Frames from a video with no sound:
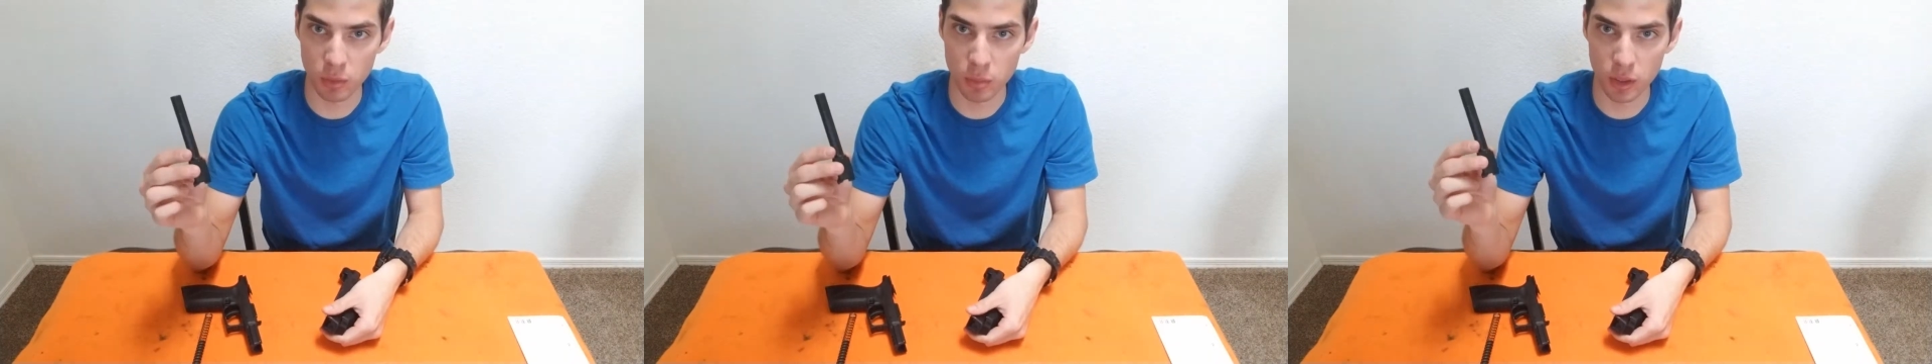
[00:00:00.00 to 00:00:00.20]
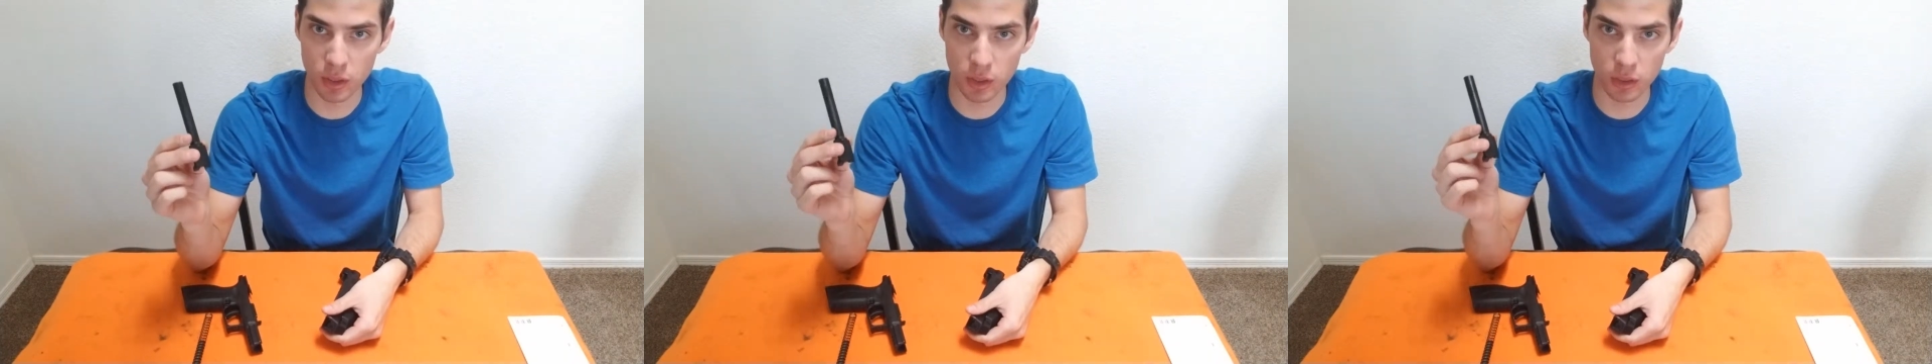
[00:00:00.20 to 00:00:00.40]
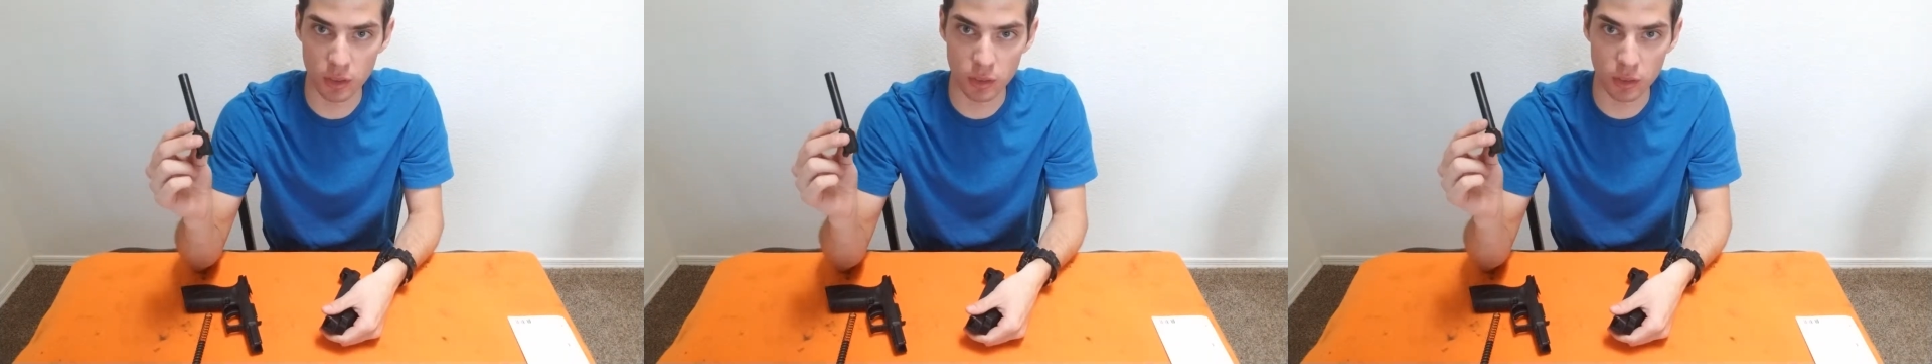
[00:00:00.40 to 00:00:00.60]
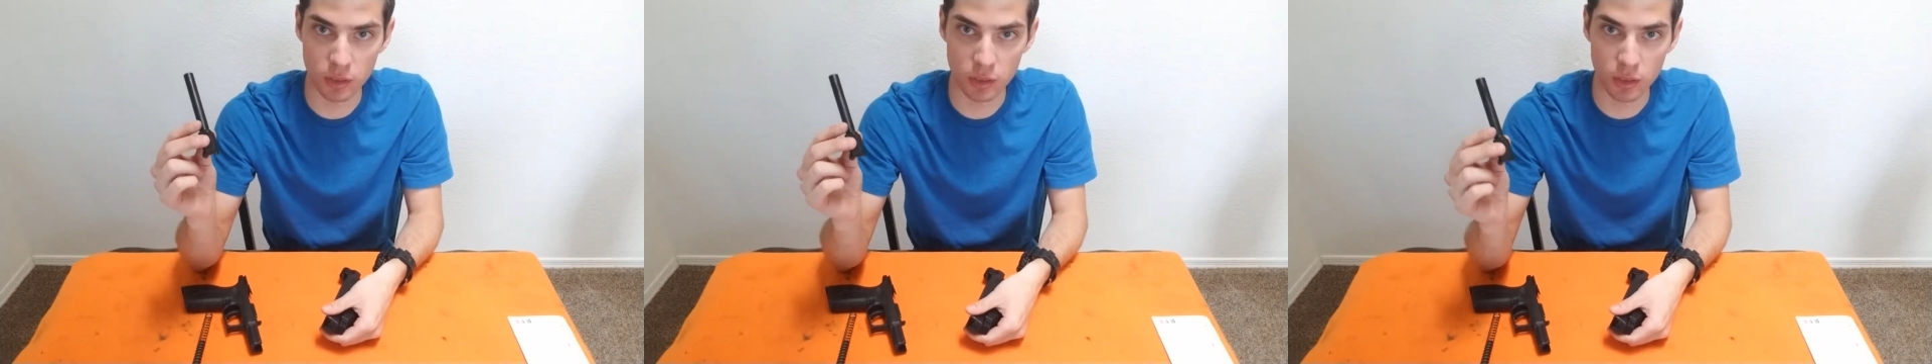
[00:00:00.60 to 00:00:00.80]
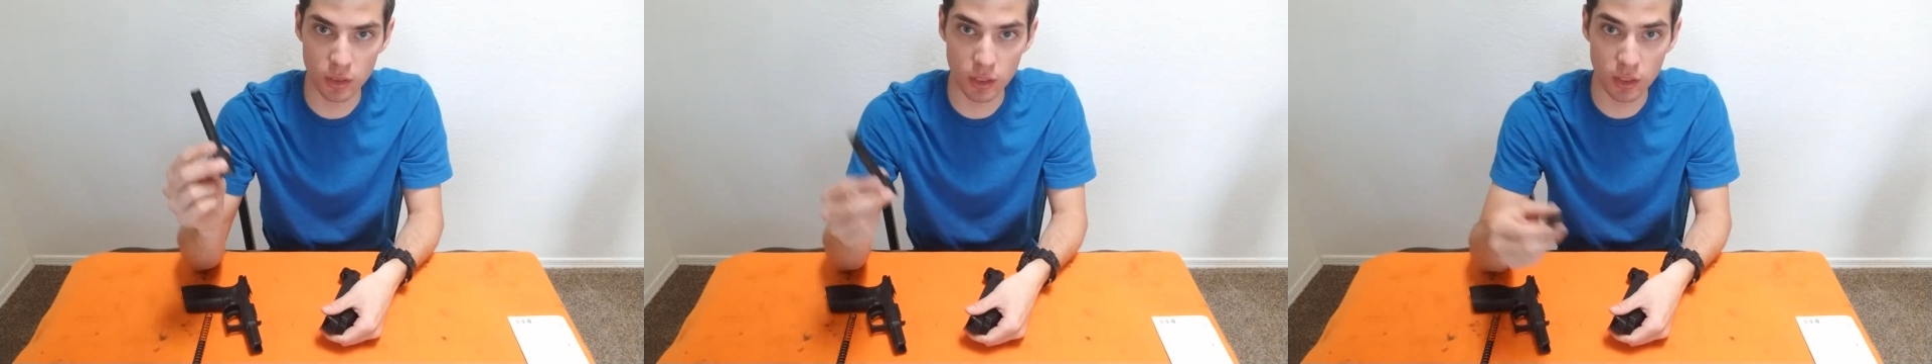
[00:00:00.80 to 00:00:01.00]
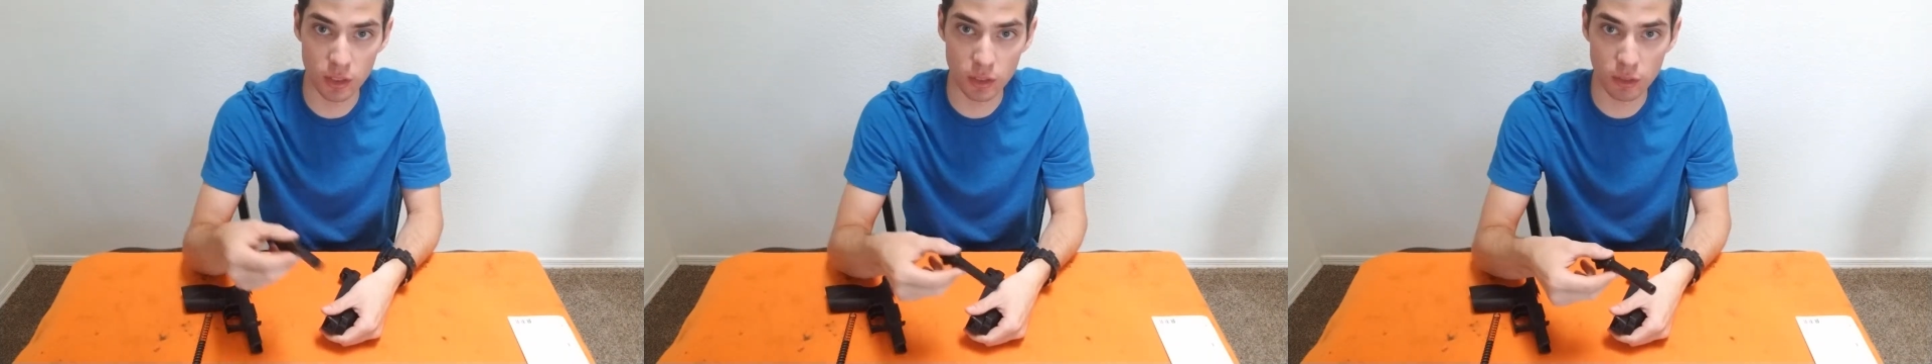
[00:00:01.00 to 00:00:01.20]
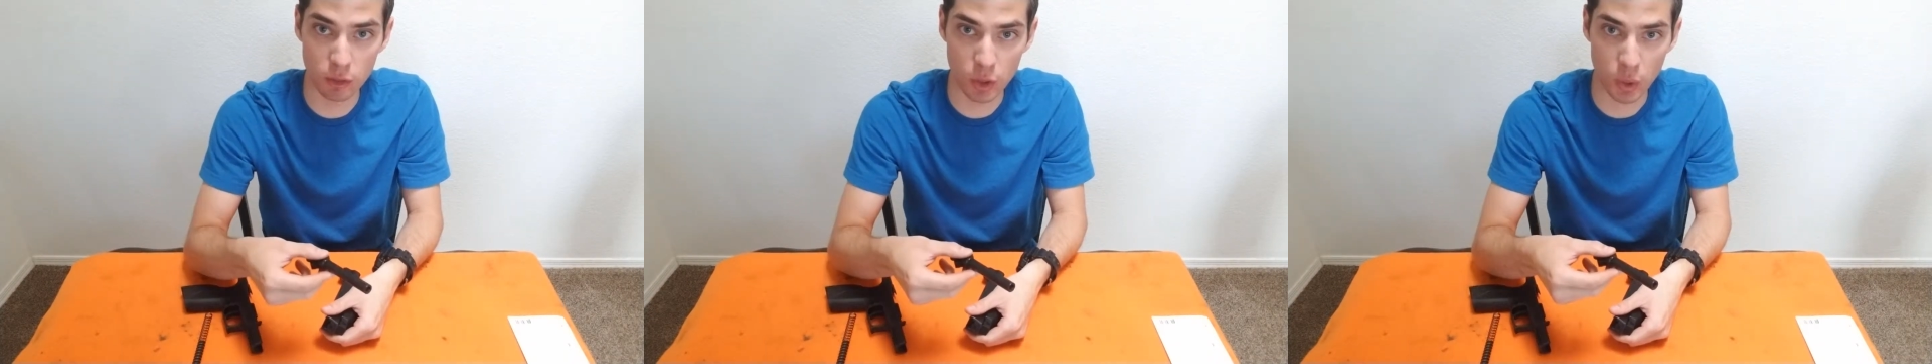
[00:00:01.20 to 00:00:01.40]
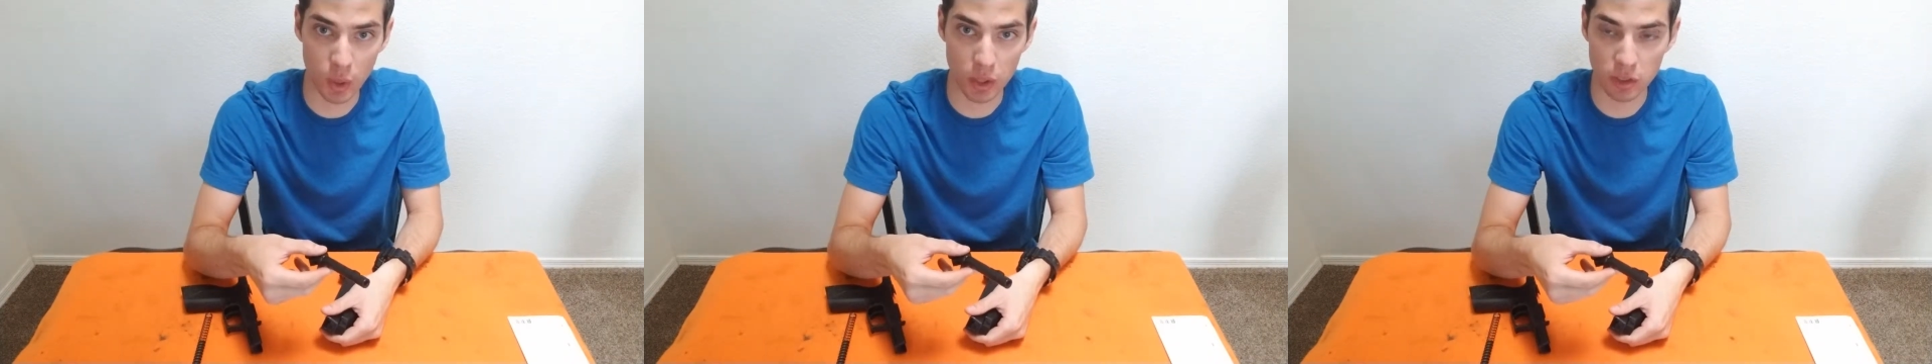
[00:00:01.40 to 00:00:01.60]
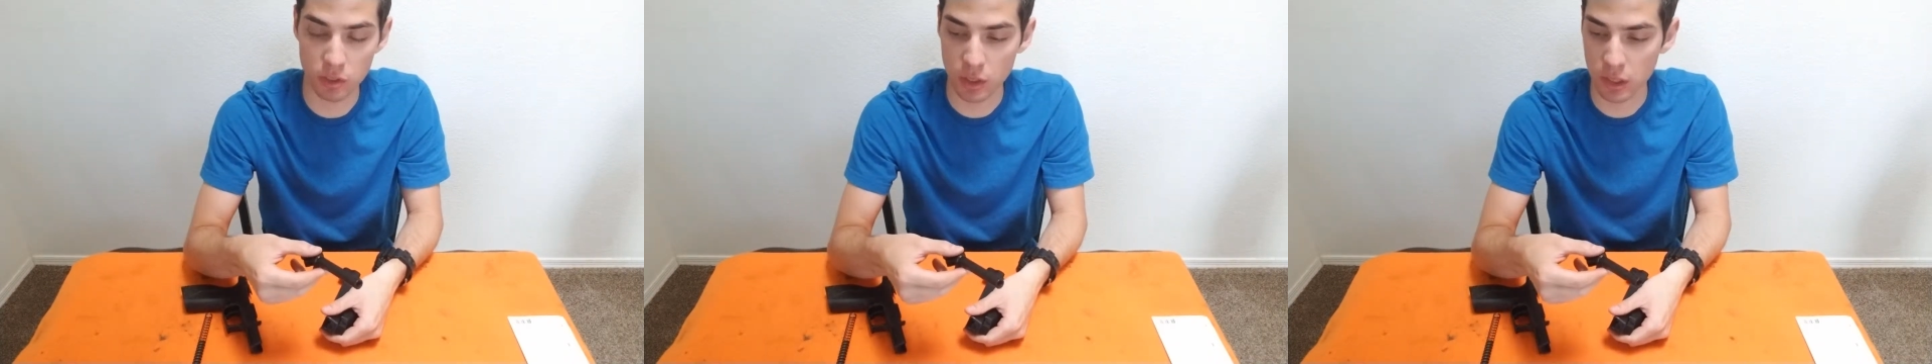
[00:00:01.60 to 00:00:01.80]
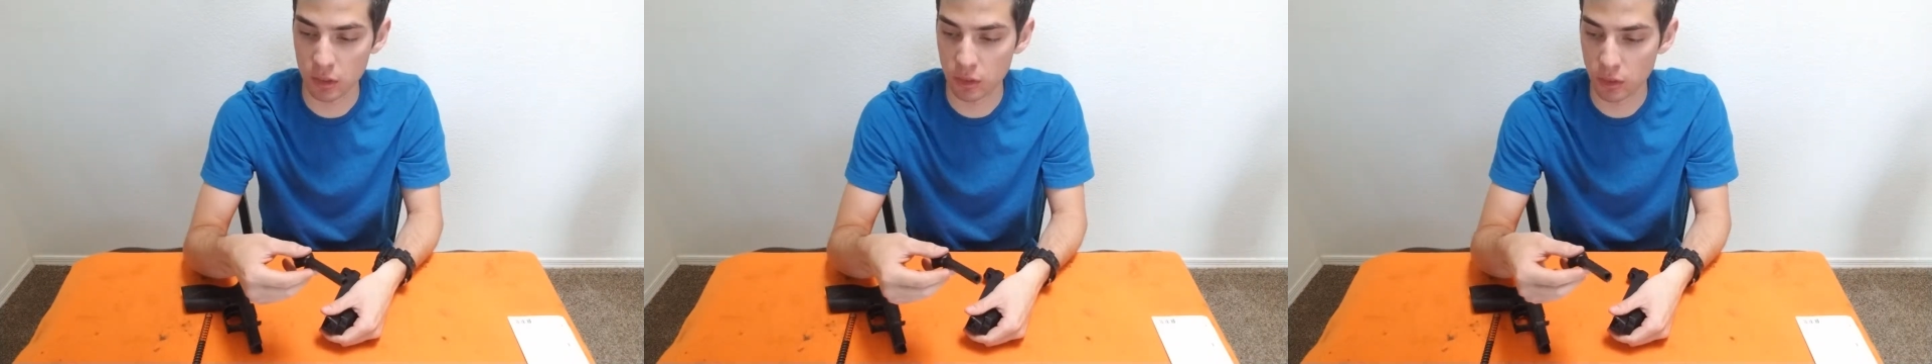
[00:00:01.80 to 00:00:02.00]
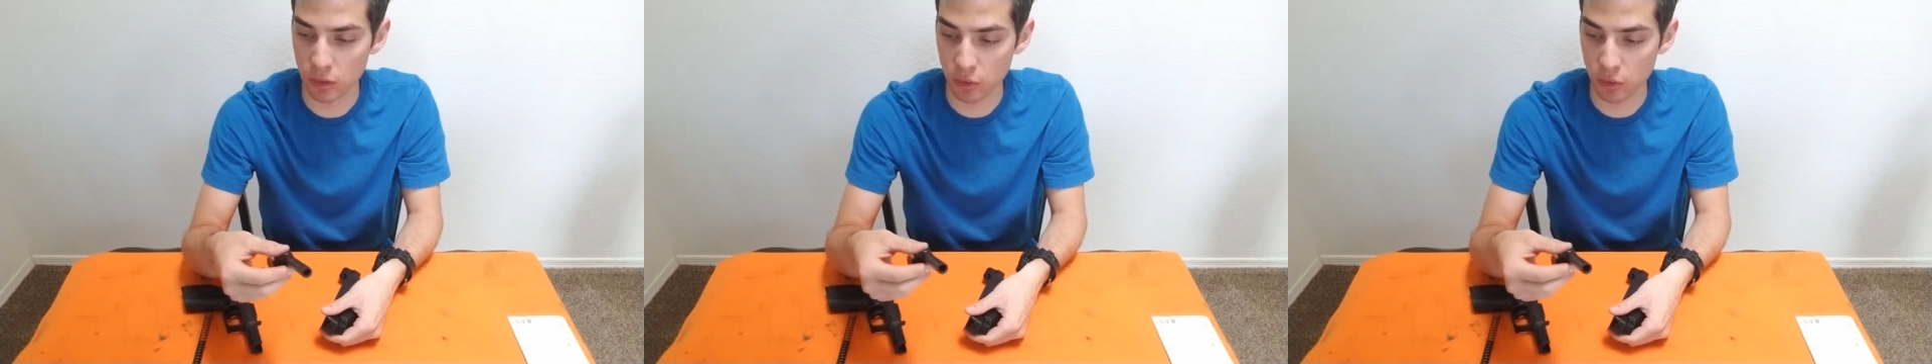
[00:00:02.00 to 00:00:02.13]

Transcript: because it requires that